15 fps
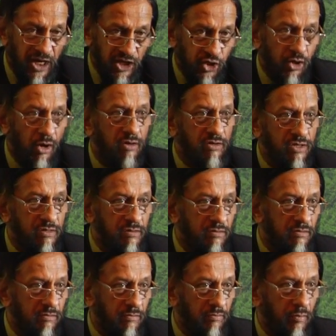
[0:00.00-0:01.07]
shocks,
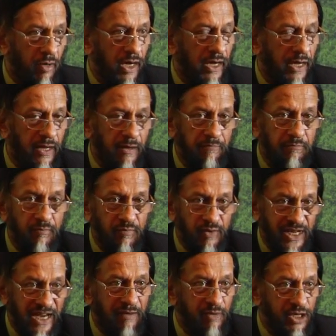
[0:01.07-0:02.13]
by
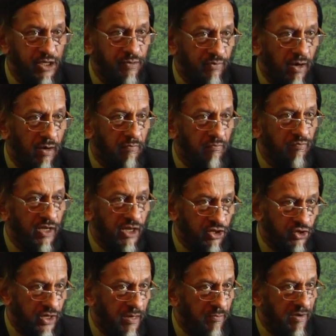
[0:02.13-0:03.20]
damage from
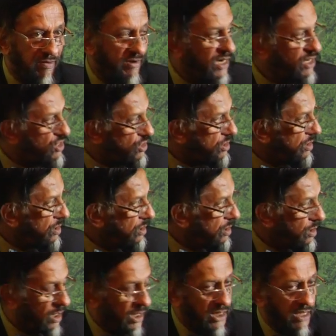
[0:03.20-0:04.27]
extreme events,
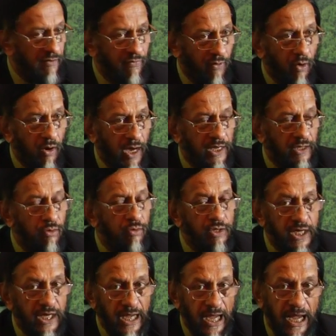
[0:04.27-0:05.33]
and therefore I
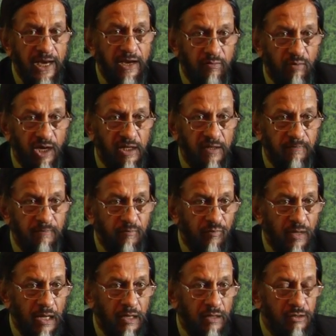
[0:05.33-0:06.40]
don't think anyone
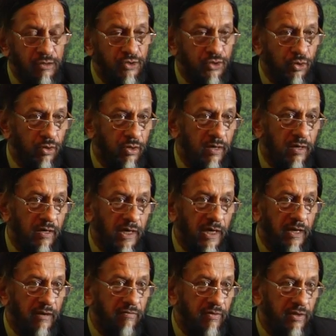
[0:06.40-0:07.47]
should
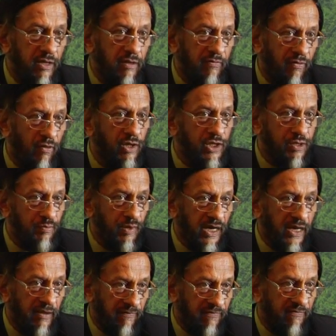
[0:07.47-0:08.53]
live in the false
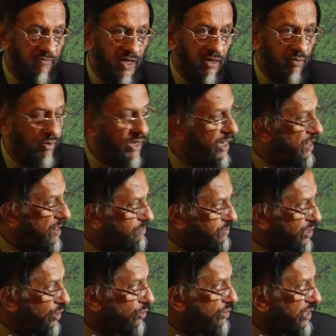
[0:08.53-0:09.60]
belief that we are
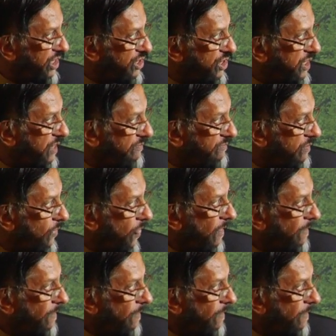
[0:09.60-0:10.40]
absolutely safe.